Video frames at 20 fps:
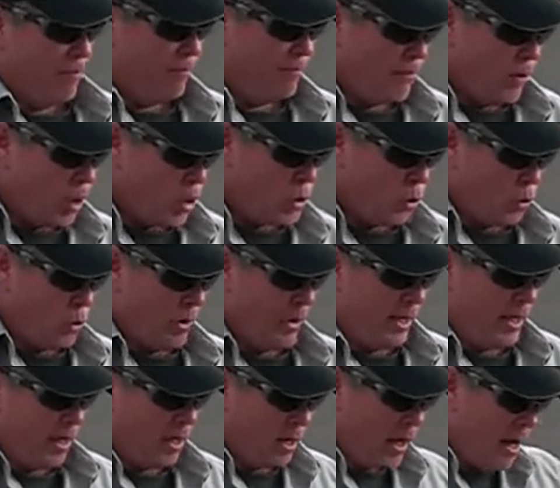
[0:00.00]

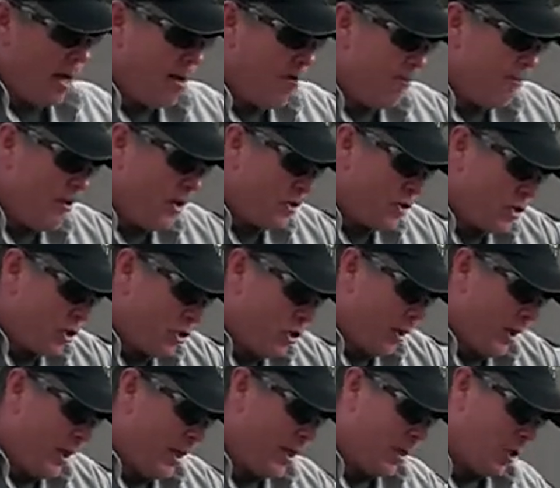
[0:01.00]
visually and
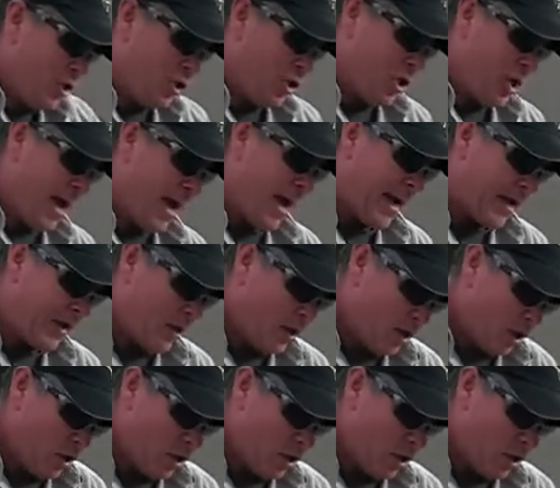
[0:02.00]
physically check